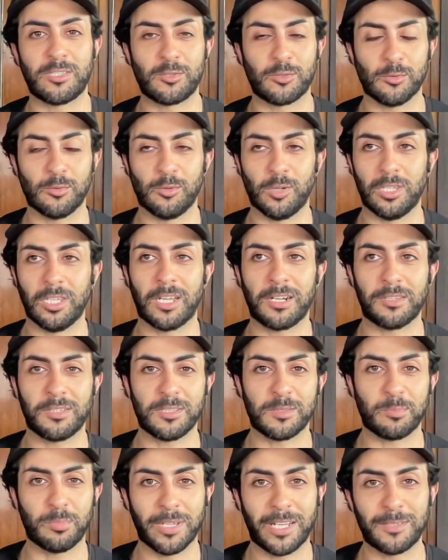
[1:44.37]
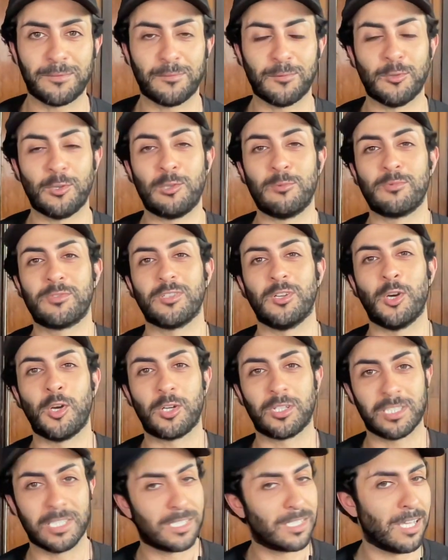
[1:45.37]
So a lot of these platforms are
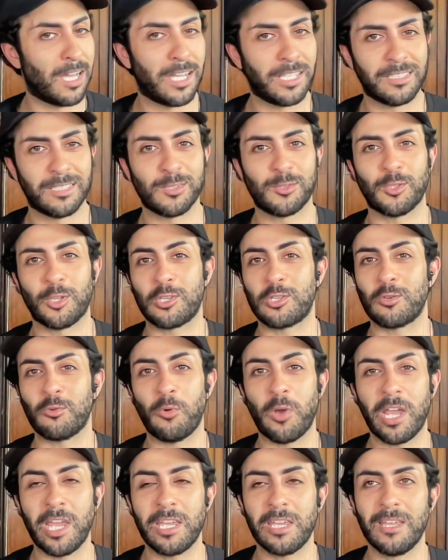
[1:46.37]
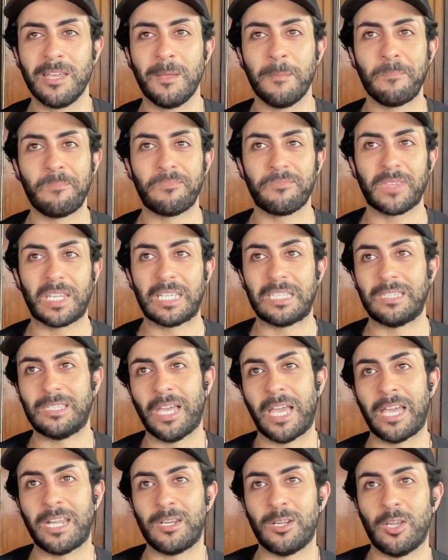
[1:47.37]
designed in such a way
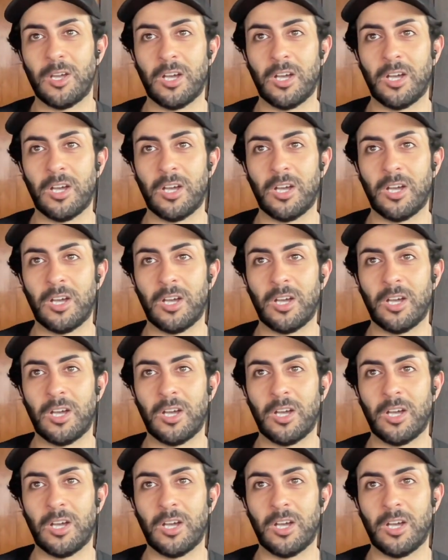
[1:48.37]
that